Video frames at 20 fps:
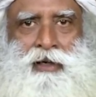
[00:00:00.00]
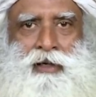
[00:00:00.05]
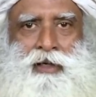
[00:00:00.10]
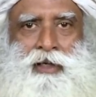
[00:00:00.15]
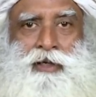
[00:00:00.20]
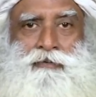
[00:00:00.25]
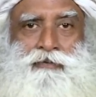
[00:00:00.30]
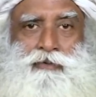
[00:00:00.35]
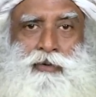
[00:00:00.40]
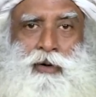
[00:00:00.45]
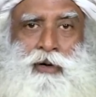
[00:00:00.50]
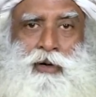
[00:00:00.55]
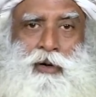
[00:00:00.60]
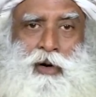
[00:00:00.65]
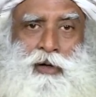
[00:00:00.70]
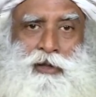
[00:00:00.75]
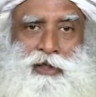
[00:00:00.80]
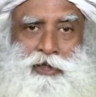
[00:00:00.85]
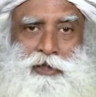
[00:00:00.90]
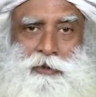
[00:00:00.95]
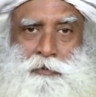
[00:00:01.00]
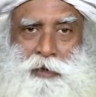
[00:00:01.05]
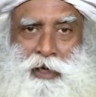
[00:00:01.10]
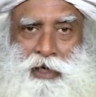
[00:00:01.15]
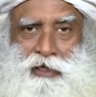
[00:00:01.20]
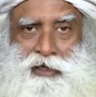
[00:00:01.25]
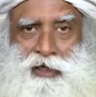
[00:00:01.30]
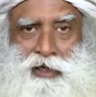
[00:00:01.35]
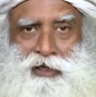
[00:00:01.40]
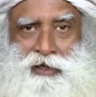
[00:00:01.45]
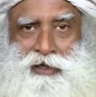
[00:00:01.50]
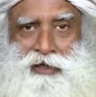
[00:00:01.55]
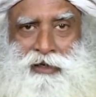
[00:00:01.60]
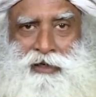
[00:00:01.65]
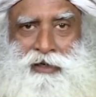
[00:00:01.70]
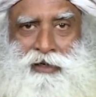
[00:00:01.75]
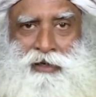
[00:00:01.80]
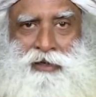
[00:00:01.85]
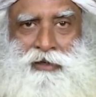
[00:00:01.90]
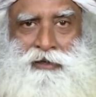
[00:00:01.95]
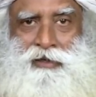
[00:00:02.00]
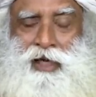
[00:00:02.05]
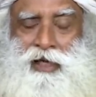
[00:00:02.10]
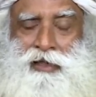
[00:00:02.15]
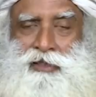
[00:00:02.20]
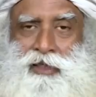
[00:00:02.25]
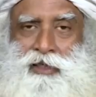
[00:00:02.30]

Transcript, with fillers: If you are not the spreader, that's